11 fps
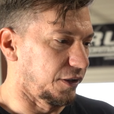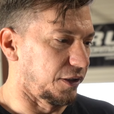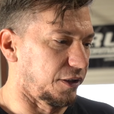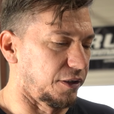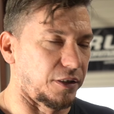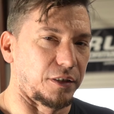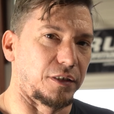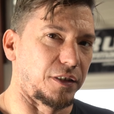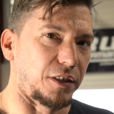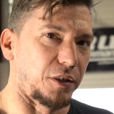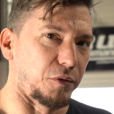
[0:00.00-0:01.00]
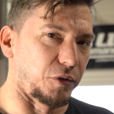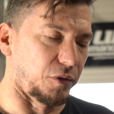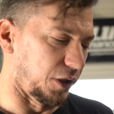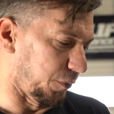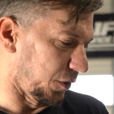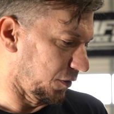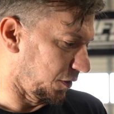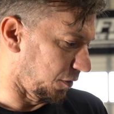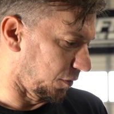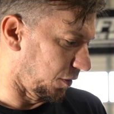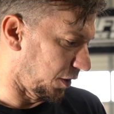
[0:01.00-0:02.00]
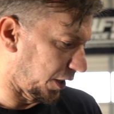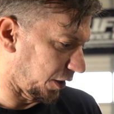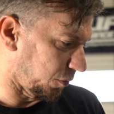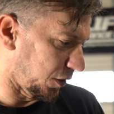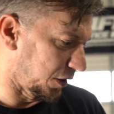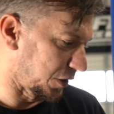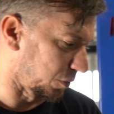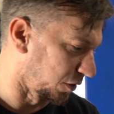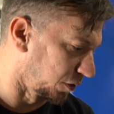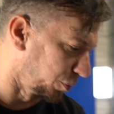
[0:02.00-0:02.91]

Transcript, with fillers: and uh, get it over to alignment. So height-wise, we're gonna